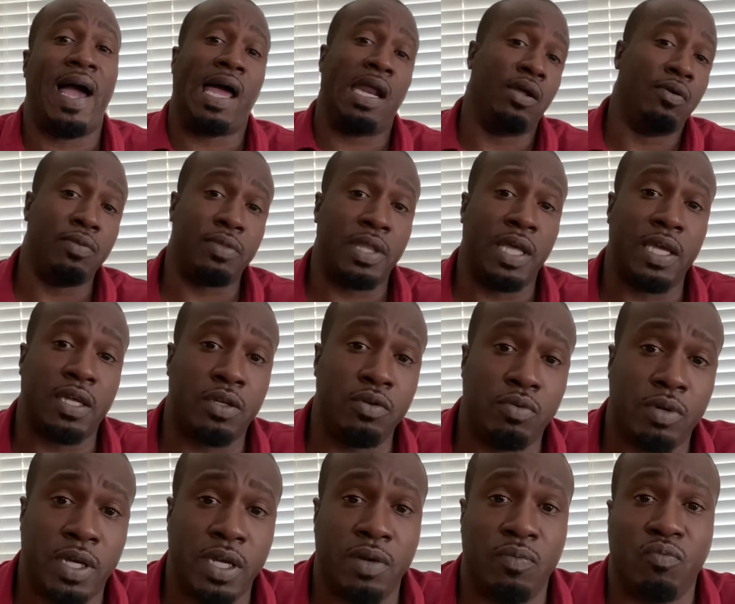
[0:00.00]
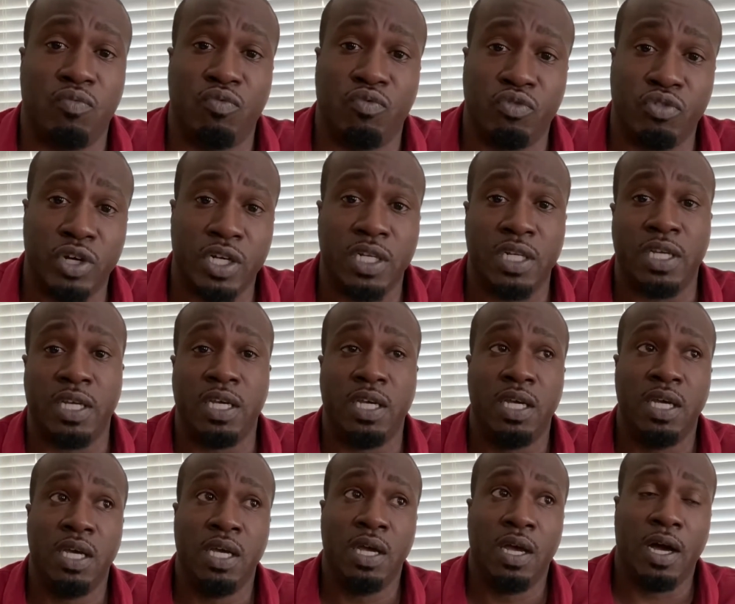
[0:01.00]
I don't think you can really
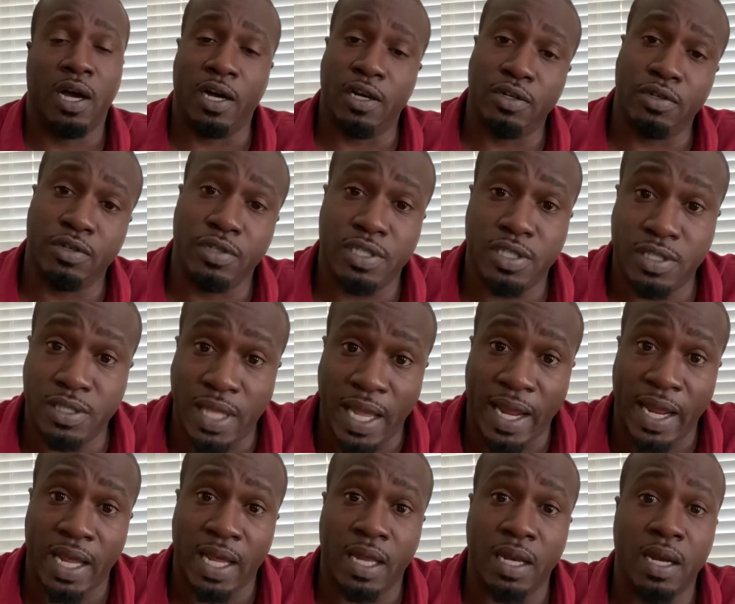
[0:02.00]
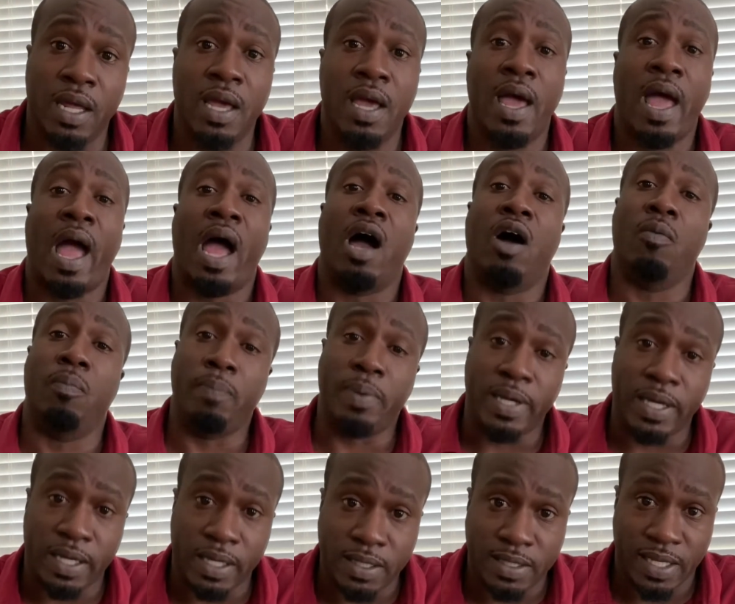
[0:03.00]
understand how
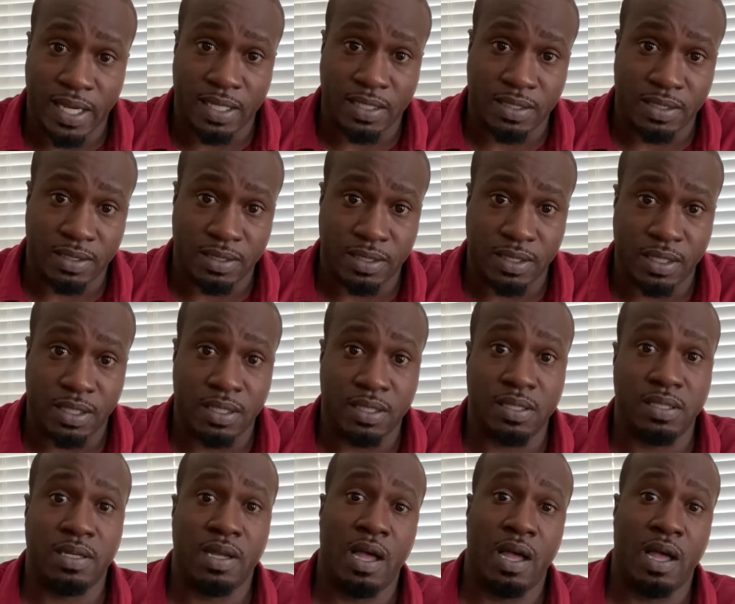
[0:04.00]
big Texas is.